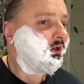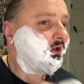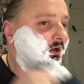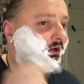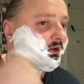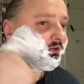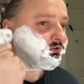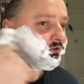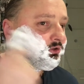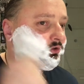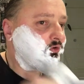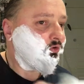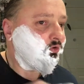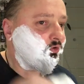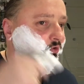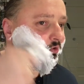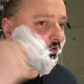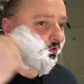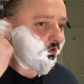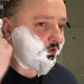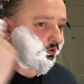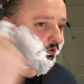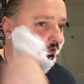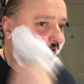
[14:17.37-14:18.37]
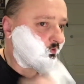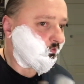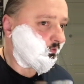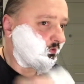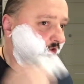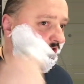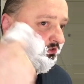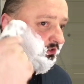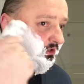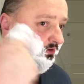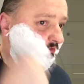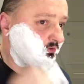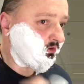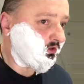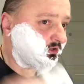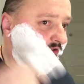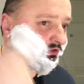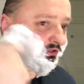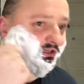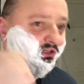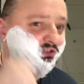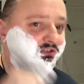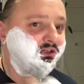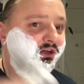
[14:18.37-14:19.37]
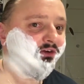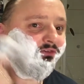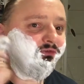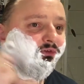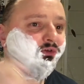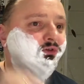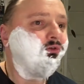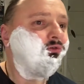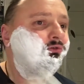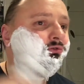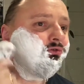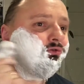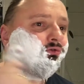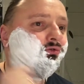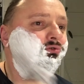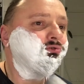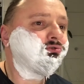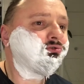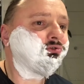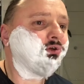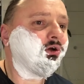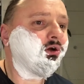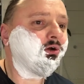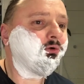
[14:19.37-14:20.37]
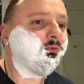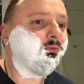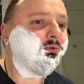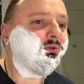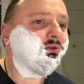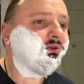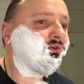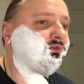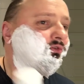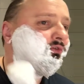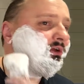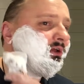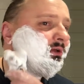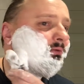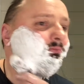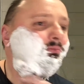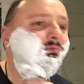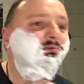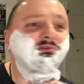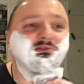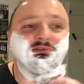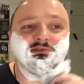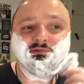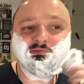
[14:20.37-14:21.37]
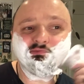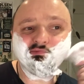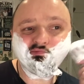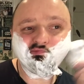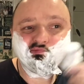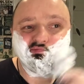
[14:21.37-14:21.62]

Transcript: as a new wet shaver, it's easier for you to start with creams.